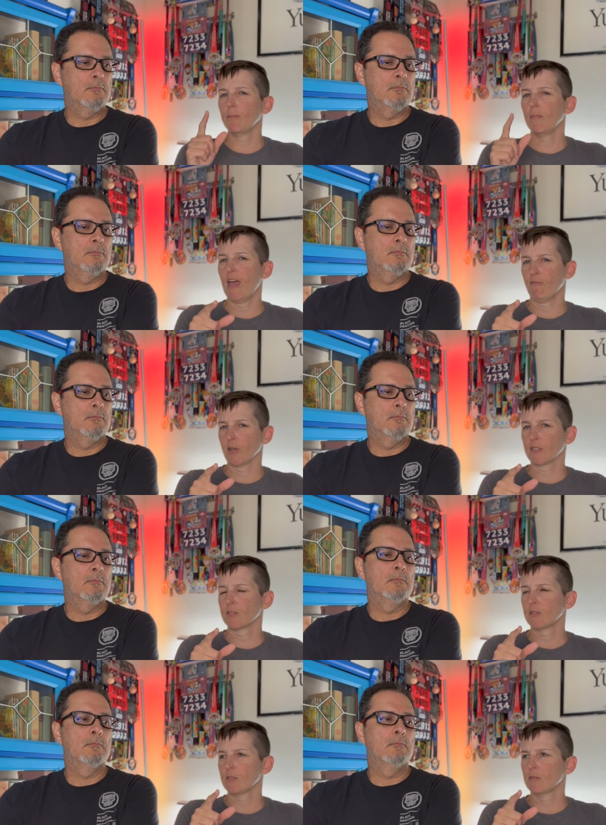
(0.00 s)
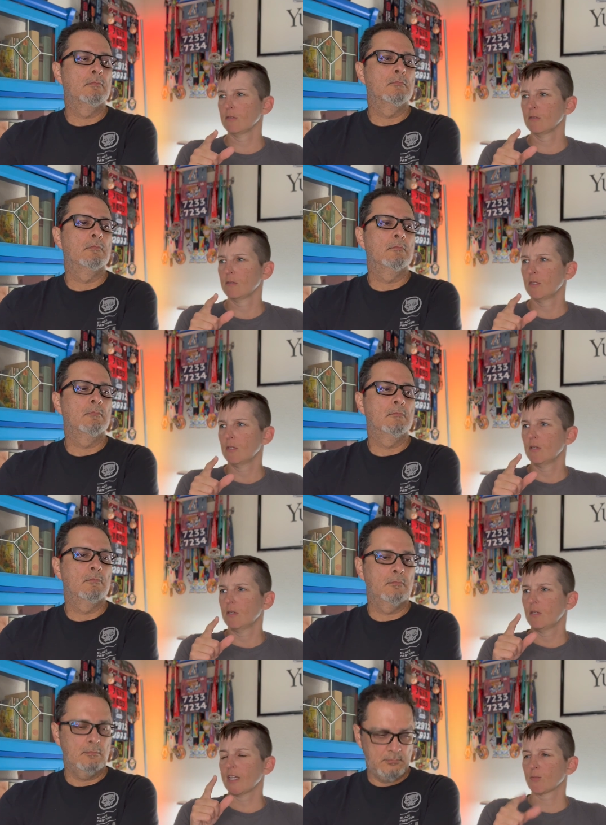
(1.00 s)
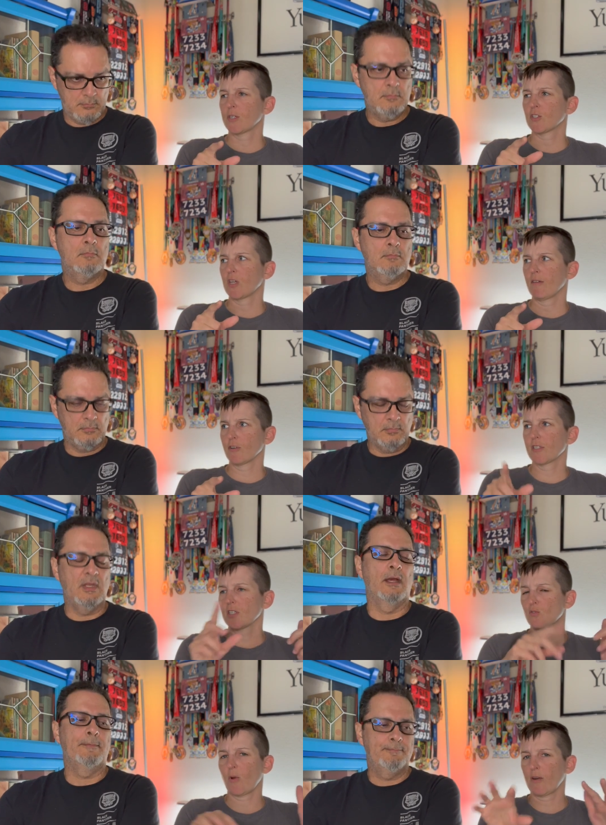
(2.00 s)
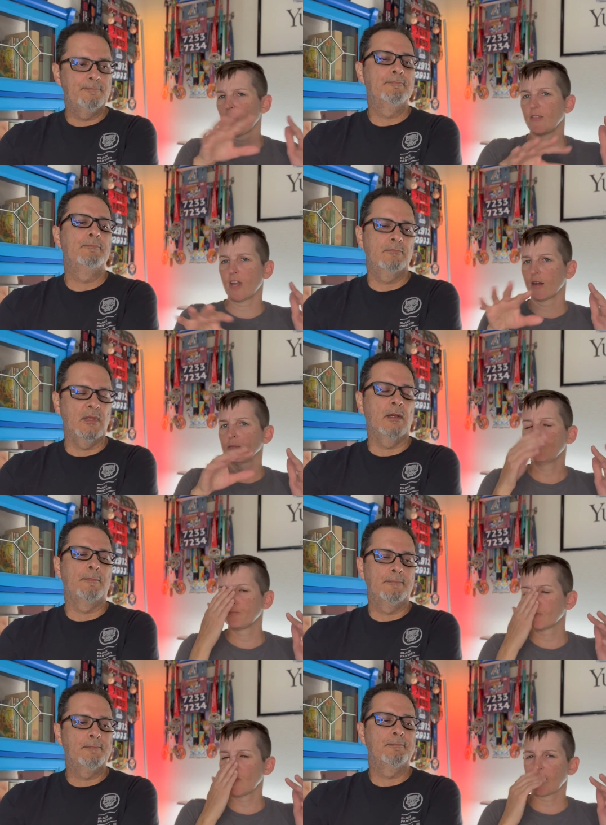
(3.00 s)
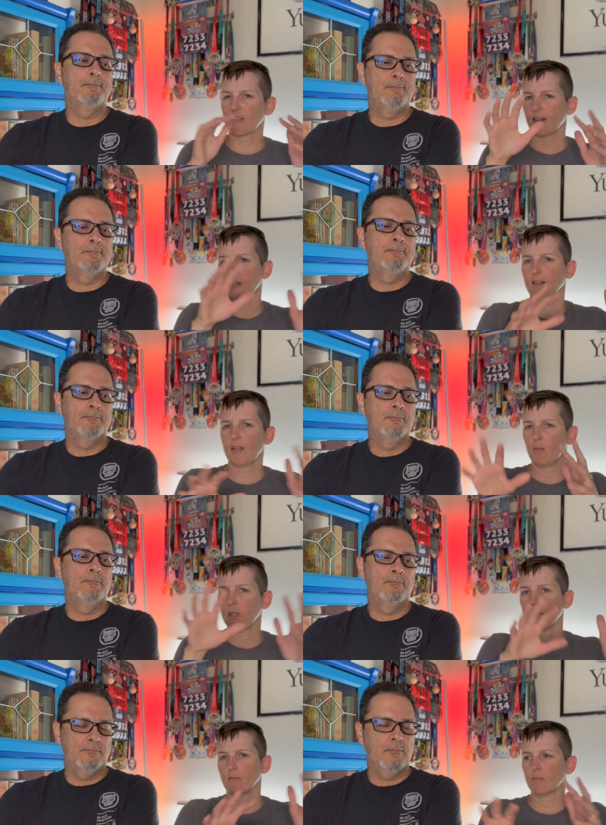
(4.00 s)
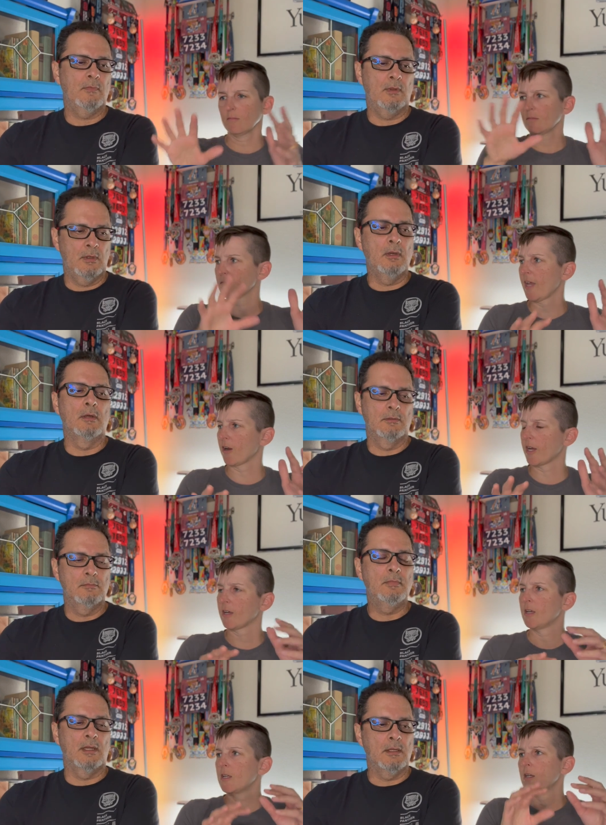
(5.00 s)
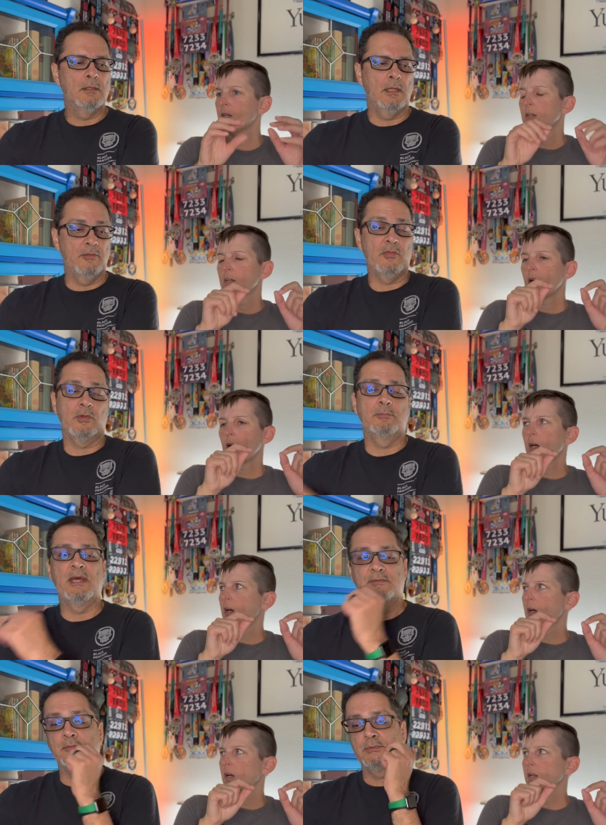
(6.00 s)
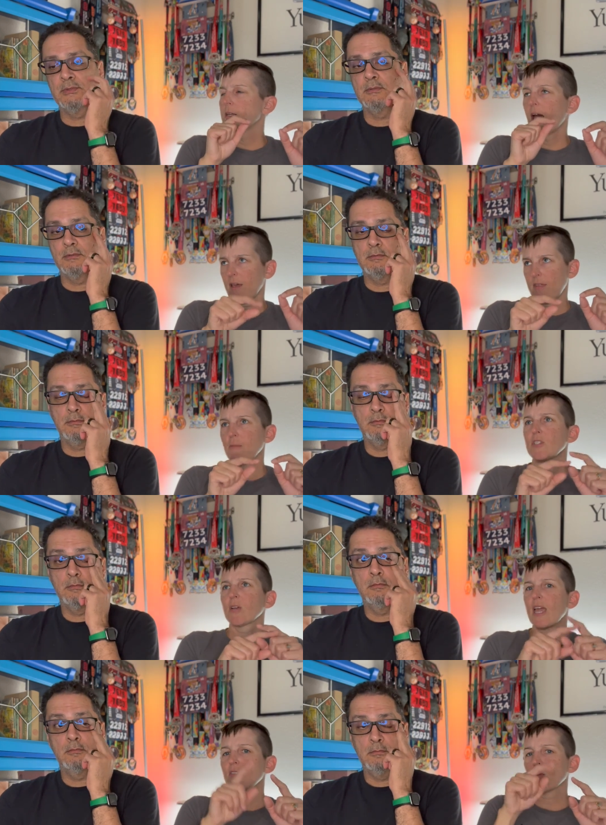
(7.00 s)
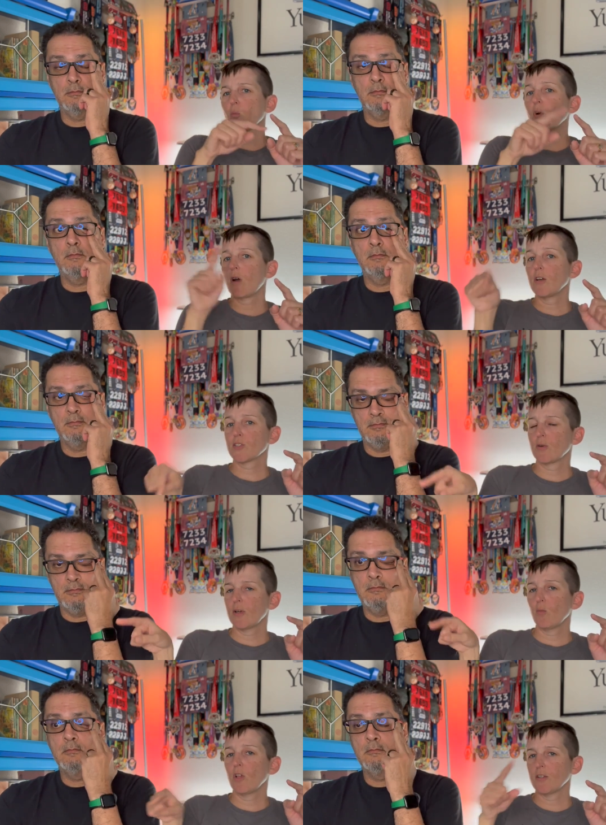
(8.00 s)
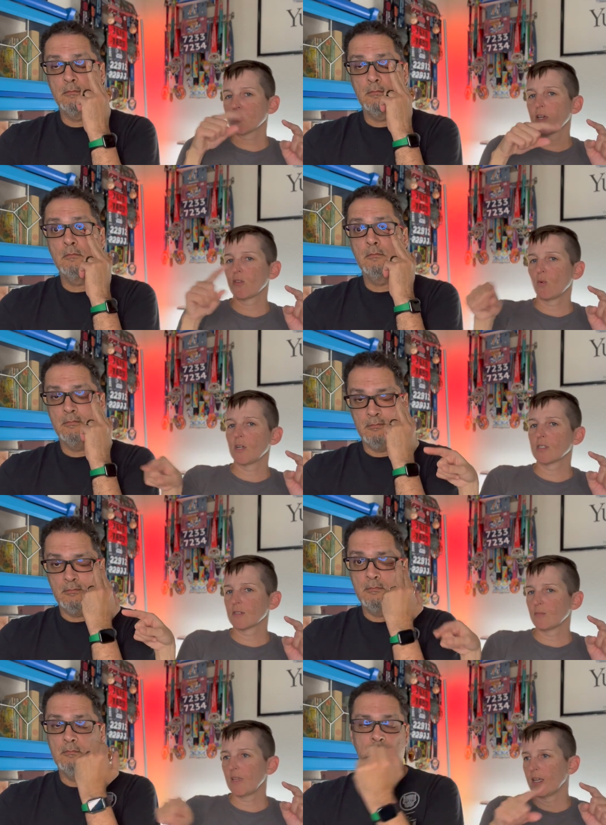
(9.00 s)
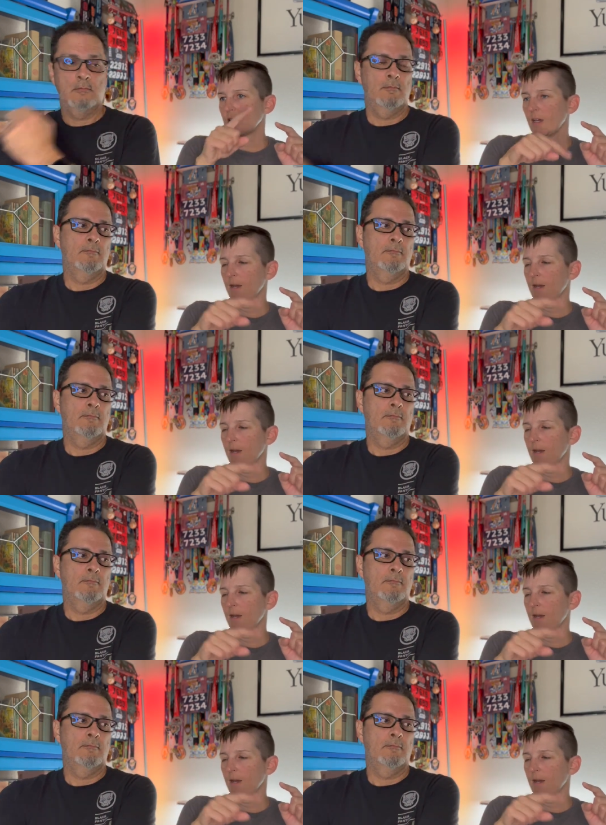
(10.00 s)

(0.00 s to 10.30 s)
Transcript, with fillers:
Speaker 1: Everest, Expedition Everest. Yeah. It's right around there, like in that like Himalayan
Speaker 2: area. Yeah, and those are good bathrooms.
Speaker 1: Yeah, that one's okay. We'll also hit the ones in